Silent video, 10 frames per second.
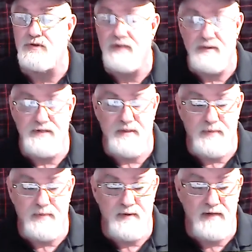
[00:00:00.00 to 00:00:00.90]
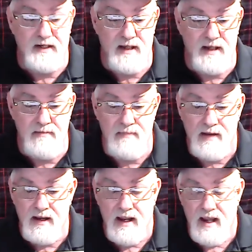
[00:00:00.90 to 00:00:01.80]
It was a purely a
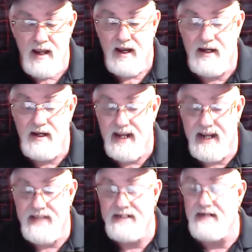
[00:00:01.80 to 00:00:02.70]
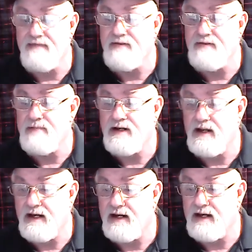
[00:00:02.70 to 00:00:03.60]
testing of the midnight
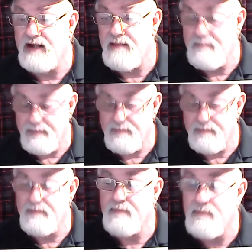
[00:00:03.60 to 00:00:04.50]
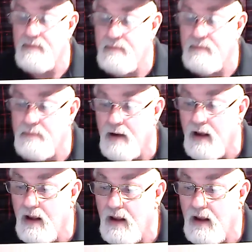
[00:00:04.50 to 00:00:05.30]
lamp butter.